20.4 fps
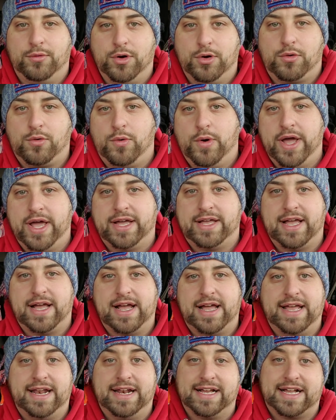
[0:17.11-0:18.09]
real quick
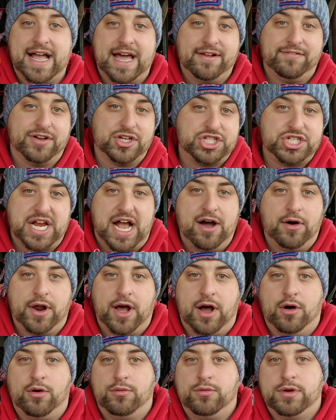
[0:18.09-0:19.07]
and a kind of a
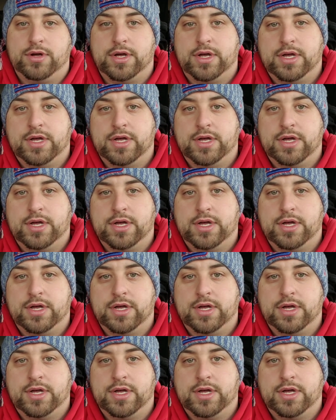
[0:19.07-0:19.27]
shout out